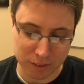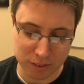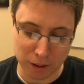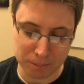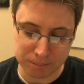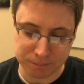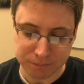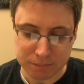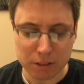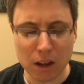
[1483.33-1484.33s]
So,
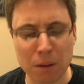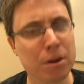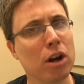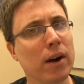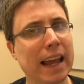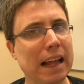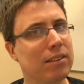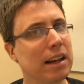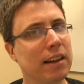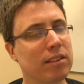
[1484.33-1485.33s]
but no, I can't say any